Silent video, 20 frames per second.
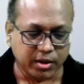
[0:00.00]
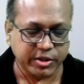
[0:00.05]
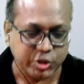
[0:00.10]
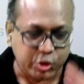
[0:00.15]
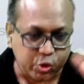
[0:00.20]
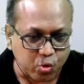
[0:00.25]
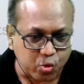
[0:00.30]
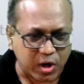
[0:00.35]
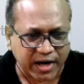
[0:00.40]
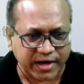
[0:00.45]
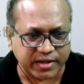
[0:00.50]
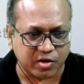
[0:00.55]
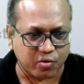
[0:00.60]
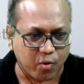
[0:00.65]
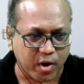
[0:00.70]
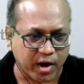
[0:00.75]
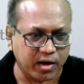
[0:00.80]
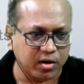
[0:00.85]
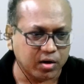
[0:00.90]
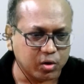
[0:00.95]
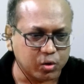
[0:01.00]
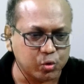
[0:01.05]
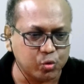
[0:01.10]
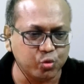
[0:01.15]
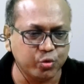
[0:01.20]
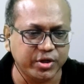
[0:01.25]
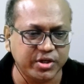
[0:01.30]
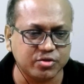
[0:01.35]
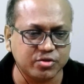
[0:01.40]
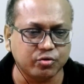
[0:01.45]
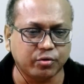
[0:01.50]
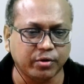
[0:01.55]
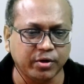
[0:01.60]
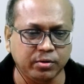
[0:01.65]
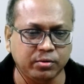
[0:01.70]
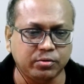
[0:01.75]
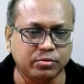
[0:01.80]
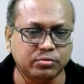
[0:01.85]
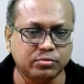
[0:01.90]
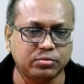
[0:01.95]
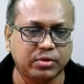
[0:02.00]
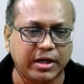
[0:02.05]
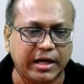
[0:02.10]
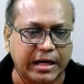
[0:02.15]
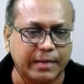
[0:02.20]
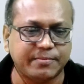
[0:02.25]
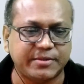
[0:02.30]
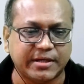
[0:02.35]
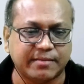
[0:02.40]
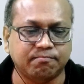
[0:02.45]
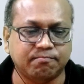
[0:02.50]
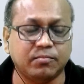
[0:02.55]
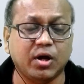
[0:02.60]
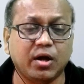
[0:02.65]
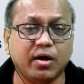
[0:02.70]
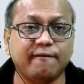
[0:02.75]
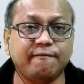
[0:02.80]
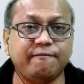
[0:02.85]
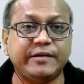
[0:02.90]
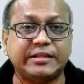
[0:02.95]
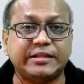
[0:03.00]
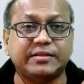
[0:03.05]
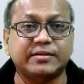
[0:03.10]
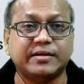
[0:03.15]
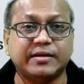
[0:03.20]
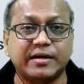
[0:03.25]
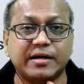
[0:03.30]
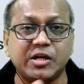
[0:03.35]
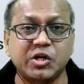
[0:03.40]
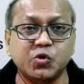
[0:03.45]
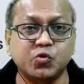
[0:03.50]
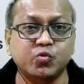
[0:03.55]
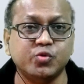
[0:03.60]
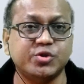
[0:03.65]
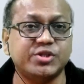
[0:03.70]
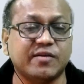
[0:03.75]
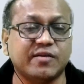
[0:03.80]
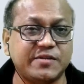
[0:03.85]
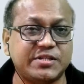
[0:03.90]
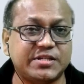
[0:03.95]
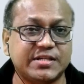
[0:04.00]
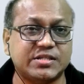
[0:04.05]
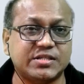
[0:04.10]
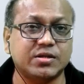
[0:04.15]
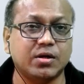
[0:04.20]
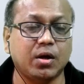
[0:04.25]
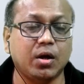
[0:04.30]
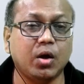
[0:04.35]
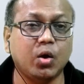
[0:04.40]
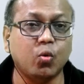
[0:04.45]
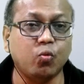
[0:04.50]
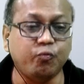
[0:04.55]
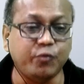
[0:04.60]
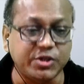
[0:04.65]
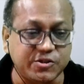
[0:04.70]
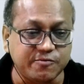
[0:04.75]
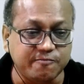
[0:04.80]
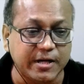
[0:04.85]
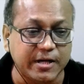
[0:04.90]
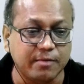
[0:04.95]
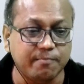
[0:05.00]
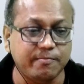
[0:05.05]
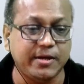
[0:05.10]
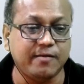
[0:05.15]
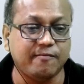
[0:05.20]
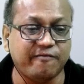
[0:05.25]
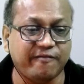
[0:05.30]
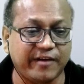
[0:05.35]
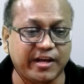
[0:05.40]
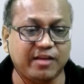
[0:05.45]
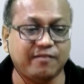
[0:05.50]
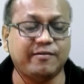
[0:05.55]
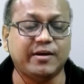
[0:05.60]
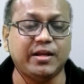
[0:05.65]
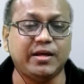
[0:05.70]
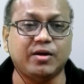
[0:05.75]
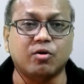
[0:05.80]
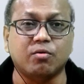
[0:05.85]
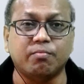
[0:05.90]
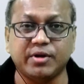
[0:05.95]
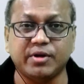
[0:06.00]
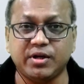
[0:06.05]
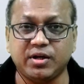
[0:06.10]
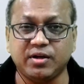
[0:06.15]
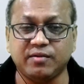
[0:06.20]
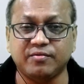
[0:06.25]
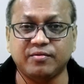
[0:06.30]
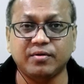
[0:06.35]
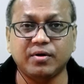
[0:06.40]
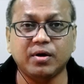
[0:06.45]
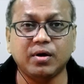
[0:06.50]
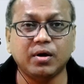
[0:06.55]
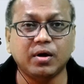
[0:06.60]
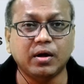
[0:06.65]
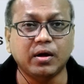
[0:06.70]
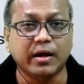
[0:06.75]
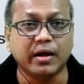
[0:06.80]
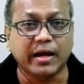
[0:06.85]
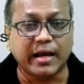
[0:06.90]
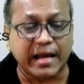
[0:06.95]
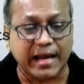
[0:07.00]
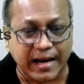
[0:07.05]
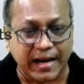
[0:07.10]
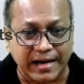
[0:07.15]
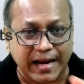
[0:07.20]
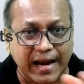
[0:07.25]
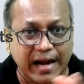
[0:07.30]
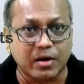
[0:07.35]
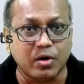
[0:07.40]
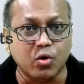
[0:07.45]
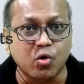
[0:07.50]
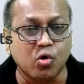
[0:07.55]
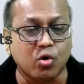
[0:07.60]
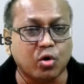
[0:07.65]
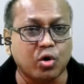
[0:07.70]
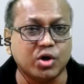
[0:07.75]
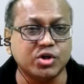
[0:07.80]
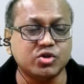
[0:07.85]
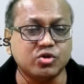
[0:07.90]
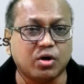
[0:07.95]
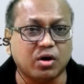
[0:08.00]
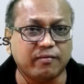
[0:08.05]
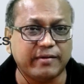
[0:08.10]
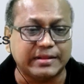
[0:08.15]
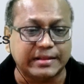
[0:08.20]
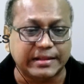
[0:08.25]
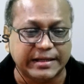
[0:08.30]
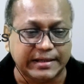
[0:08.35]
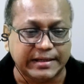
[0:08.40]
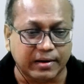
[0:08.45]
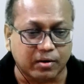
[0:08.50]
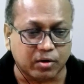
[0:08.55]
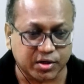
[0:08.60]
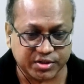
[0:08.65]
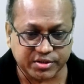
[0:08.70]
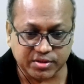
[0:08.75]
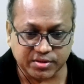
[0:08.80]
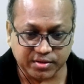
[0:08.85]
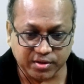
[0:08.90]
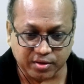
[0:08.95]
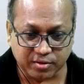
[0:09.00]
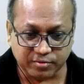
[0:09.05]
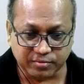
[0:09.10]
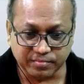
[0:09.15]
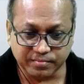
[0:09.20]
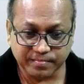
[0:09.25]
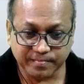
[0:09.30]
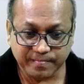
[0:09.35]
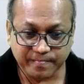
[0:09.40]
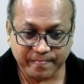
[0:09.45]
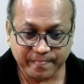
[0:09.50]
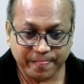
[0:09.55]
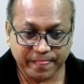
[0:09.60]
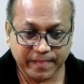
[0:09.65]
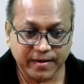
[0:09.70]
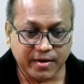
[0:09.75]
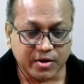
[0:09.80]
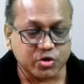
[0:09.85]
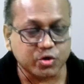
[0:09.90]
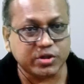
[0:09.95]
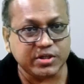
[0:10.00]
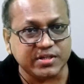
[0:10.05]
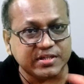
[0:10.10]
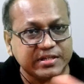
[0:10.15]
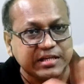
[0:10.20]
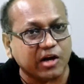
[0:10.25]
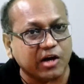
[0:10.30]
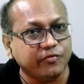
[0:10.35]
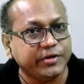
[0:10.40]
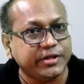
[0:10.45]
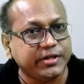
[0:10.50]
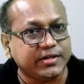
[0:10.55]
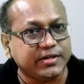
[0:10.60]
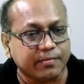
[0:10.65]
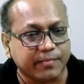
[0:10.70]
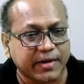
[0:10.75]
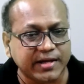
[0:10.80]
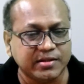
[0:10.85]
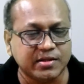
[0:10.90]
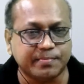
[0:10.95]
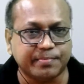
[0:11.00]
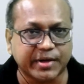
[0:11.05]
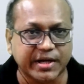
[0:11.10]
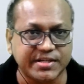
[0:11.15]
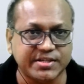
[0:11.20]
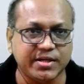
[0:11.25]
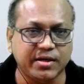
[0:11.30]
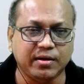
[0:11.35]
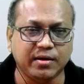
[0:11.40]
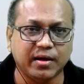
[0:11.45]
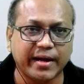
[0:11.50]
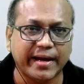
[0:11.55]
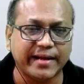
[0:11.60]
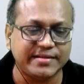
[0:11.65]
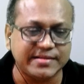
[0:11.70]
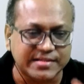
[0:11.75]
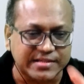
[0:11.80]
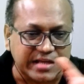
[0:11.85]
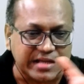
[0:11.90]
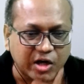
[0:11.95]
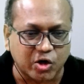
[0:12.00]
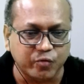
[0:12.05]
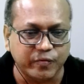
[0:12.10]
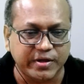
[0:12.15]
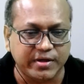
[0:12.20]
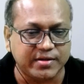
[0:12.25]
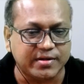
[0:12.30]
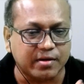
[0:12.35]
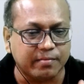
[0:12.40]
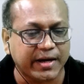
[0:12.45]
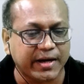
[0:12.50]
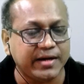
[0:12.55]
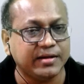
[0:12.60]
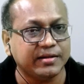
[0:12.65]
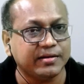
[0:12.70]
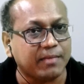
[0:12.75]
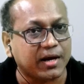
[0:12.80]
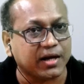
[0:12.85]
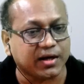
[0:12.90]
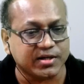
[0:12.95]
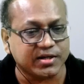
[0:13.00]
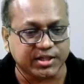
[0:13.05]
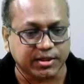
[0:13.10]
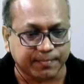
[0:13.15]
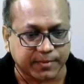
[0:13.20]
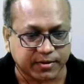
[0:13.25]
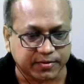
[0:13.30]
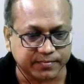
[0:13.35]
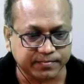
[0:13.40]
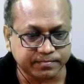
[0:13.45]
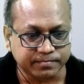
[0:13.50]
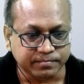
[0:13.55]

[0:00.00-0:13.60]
you are the one who is going to help them with new services which will be very, very competitive and at no cost or with little cost. So this is how we determine the pricing, and this is how we determine the market segment.